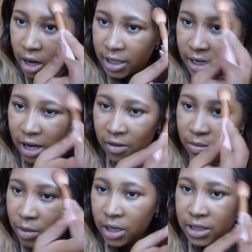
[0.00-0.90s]
I'd
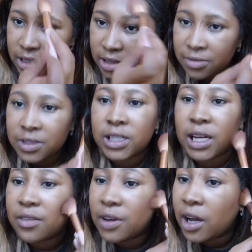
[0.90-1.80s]
have my stuff
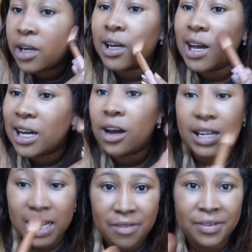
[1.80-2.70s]
together and
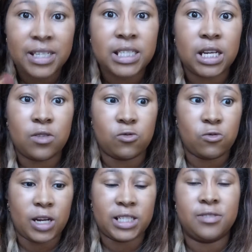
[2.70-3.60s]
I'd have it
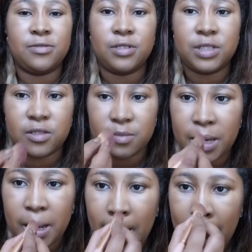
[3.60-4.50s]
right in front of
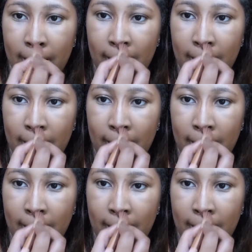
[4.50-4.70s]
me.